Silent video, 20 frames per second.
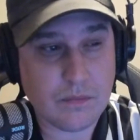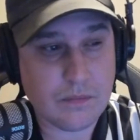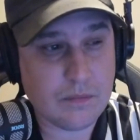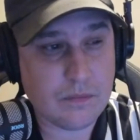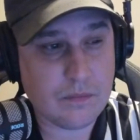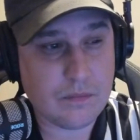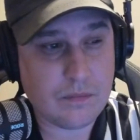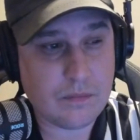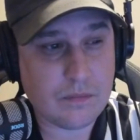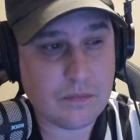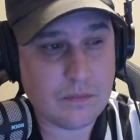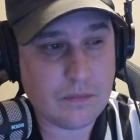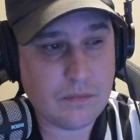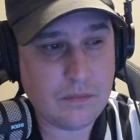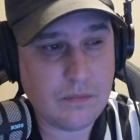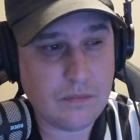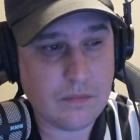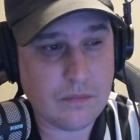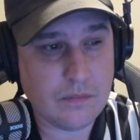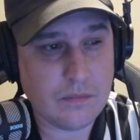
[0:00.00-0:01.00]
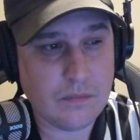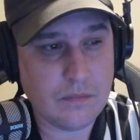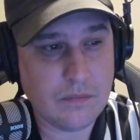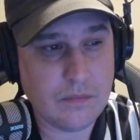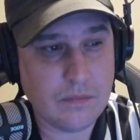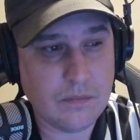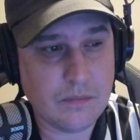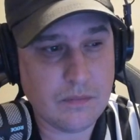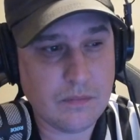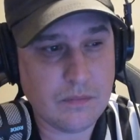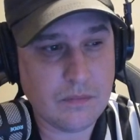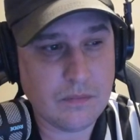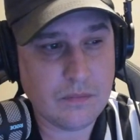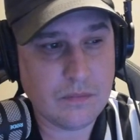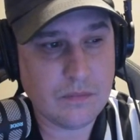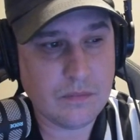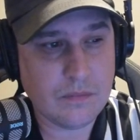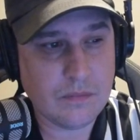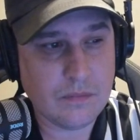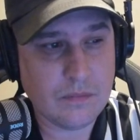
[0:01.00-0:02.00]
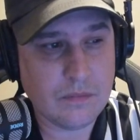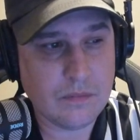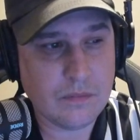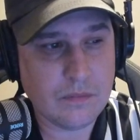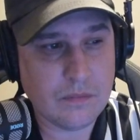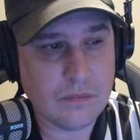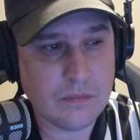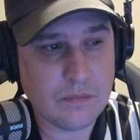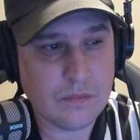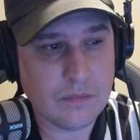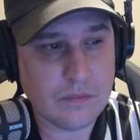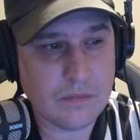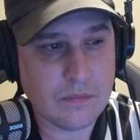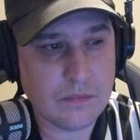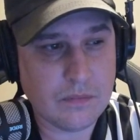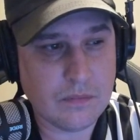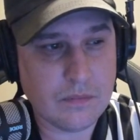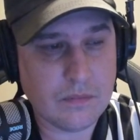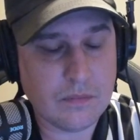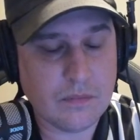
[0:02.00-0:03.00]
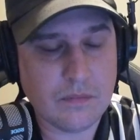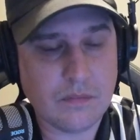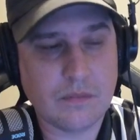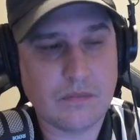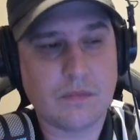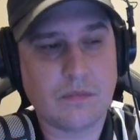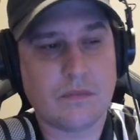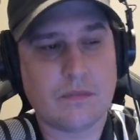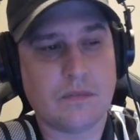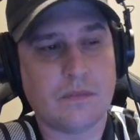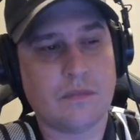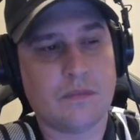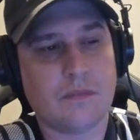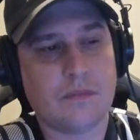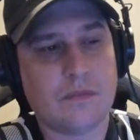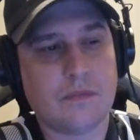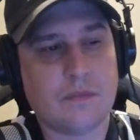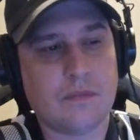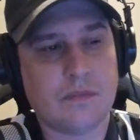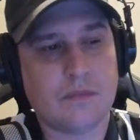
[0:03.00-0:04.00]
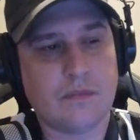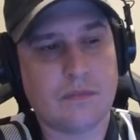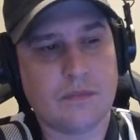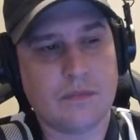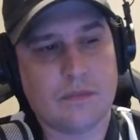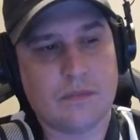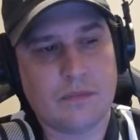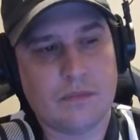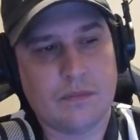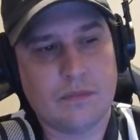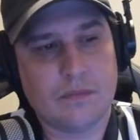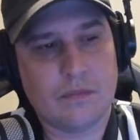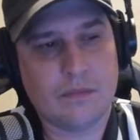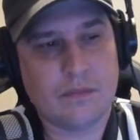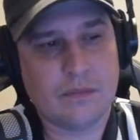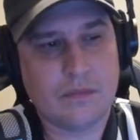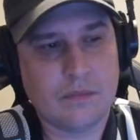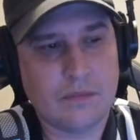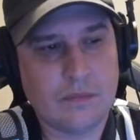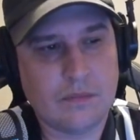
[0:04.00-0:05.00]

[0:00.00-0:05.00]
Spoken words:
(silent)